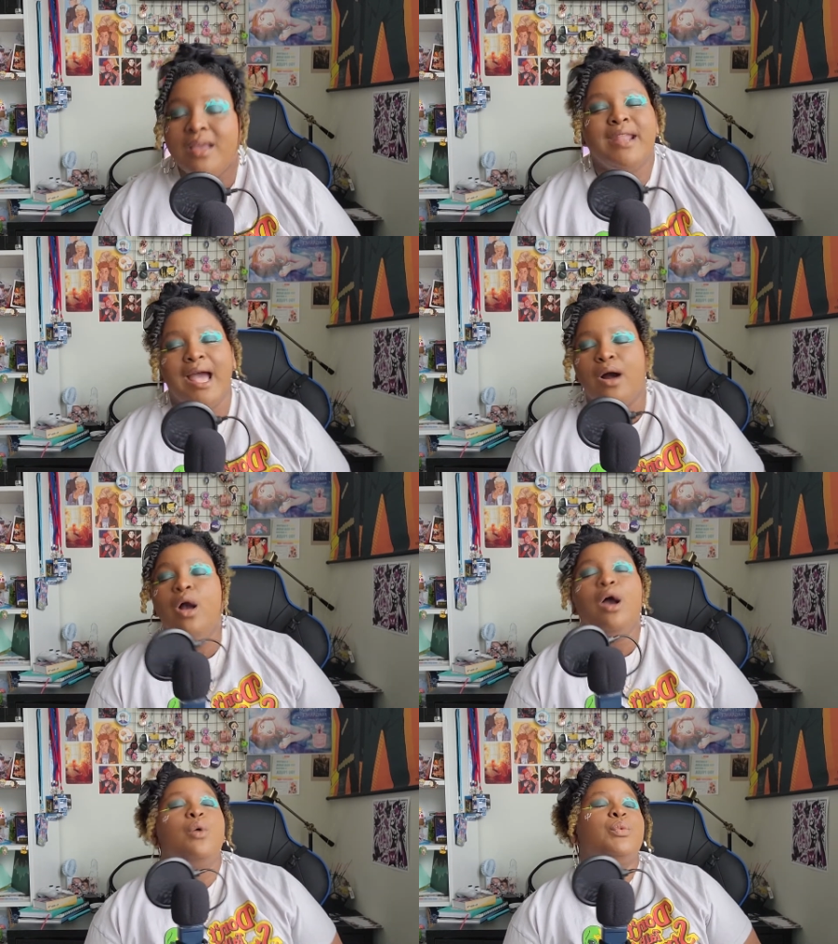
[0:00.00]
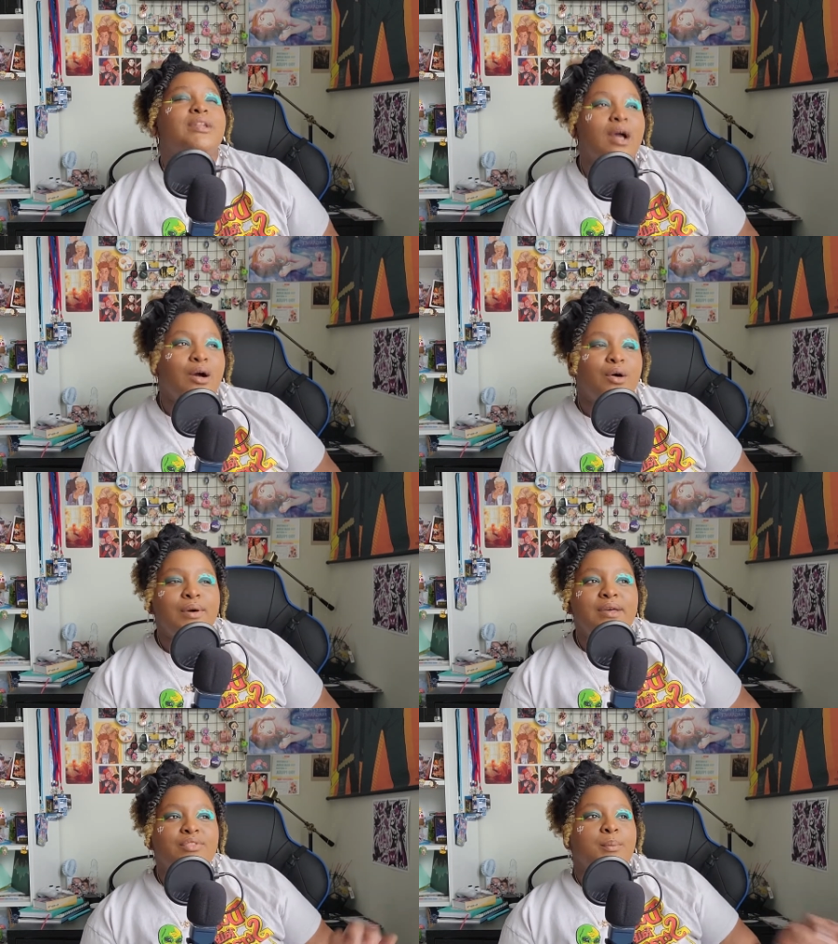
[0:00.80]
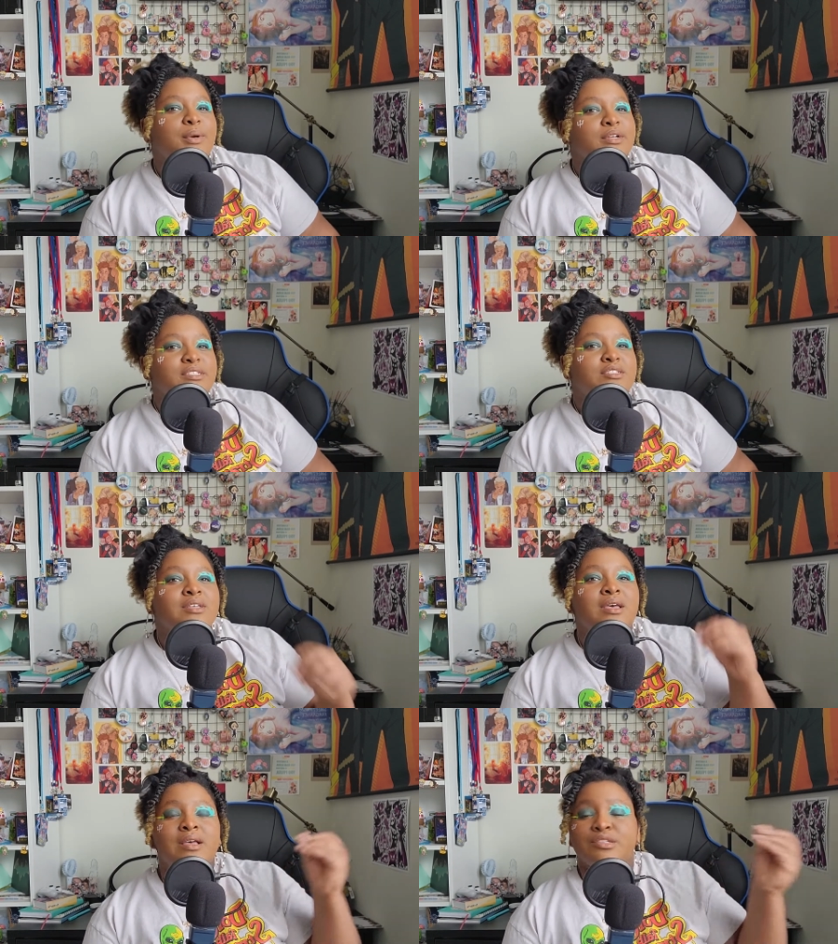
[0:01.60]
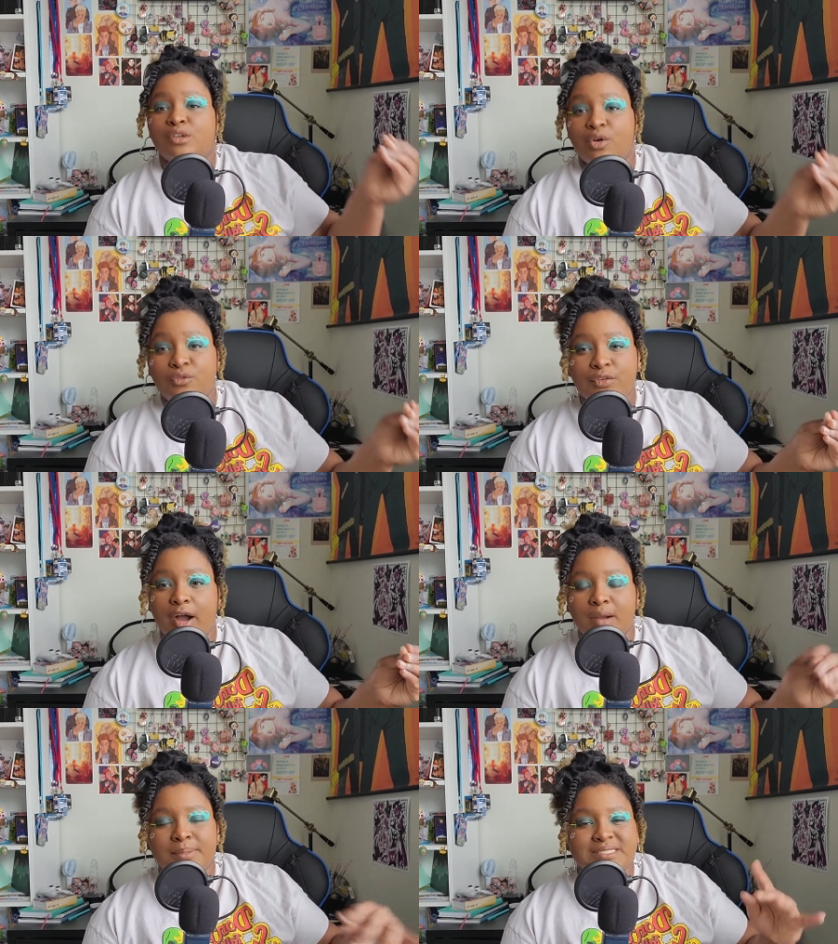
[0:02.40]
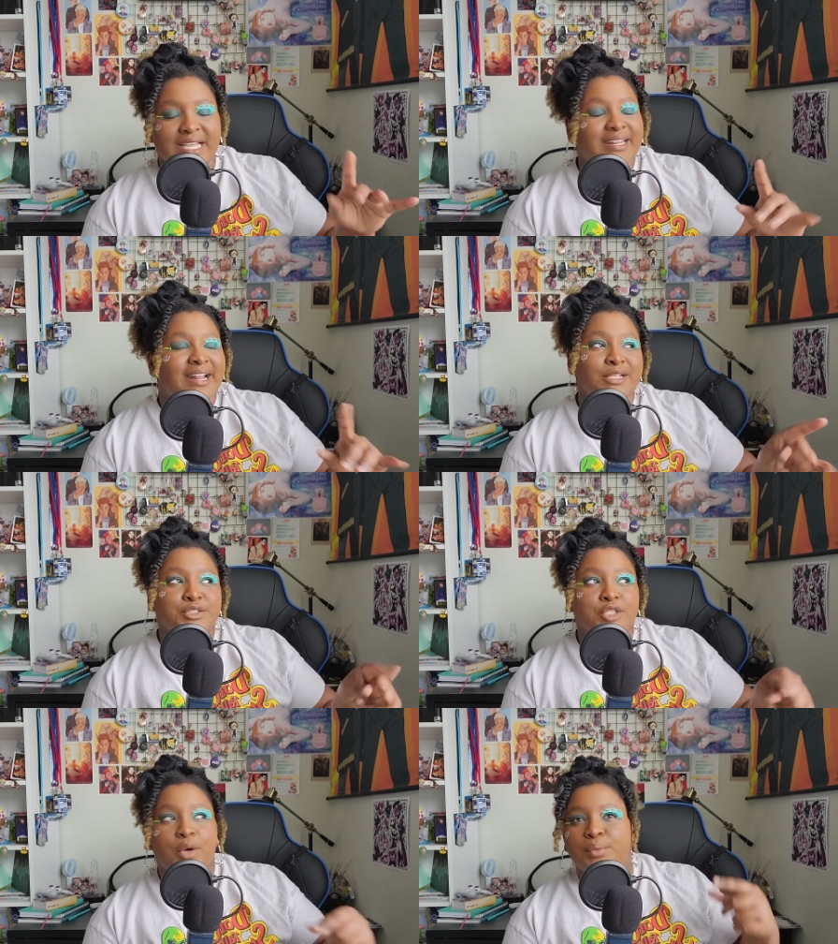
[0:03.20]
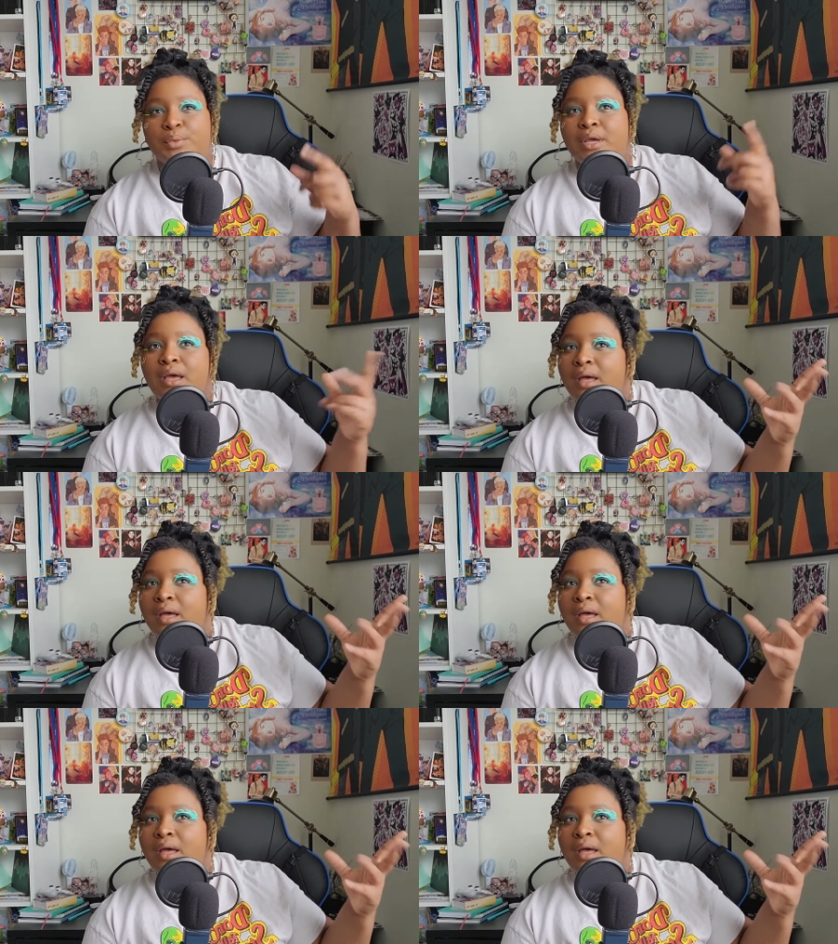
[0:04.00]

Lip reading: Now, we know in the books so far, Poseidon has shown